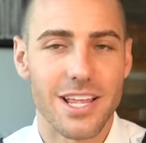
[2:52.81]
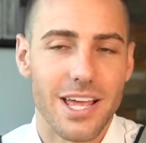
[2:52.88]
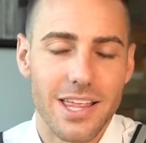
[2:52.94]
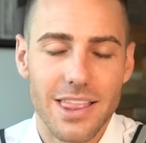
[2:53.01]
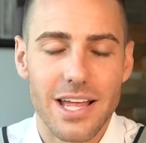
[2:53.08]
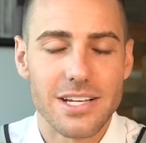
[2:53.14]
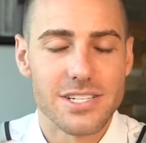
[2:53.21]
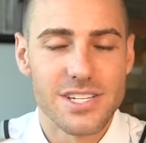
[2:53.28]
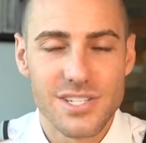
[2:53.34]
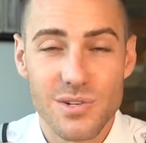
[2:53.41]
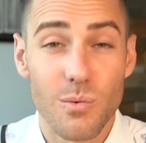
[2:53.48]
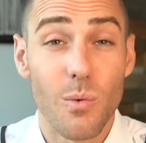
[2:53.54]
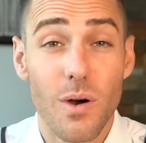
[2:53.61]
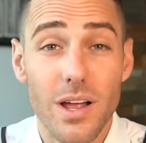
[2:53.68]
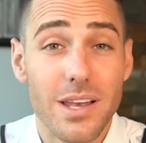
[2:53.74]
Like, that's
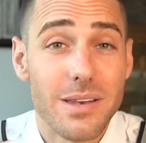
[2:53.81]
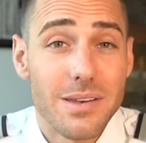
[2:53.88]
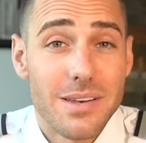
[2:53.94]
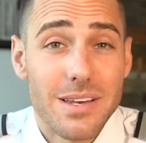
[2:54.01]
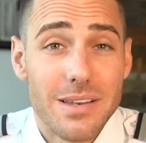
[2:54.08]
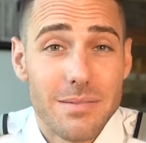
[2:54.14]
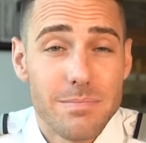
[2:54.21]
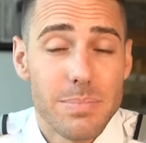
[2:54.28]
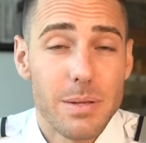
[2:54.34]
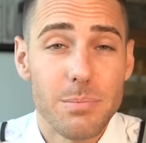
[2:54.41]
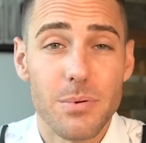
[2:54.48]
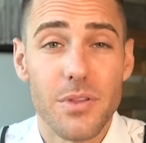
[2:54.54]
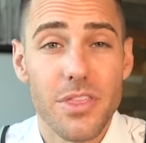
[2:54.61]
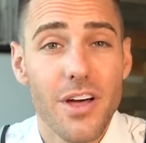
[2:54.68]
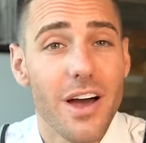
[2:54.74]
just what
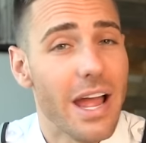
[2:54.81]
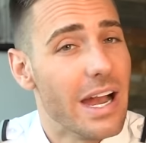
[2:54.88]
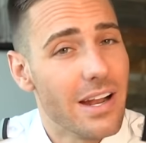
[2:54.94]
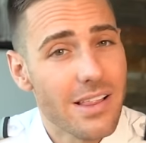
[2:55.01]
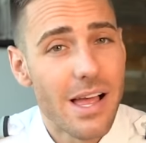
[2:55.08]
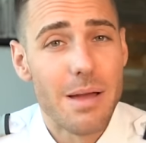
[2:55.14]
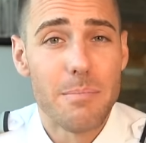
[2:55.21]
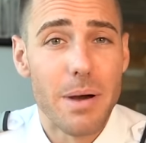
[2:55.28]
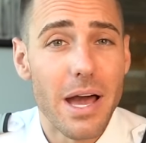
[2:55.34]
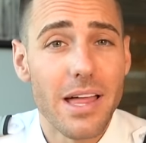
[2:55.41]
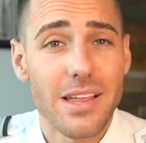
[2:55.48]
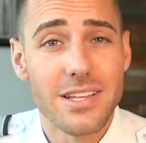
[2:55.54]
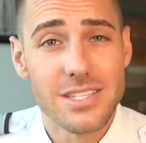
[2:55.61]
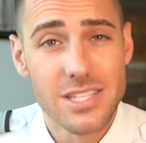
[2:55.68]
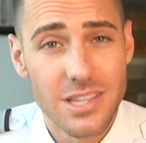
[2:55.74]
people thought airline
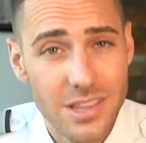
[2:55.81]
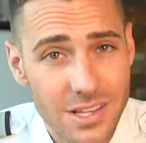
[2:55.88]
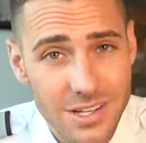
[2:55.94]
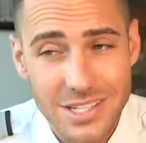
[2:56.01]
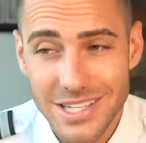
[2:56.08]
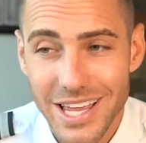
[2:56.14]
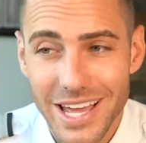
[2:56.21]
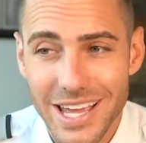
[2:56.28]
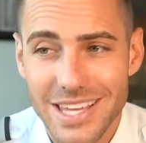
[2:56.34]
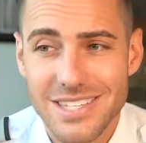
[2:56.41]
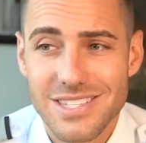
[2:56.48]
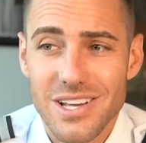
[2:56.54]
pilots looked like.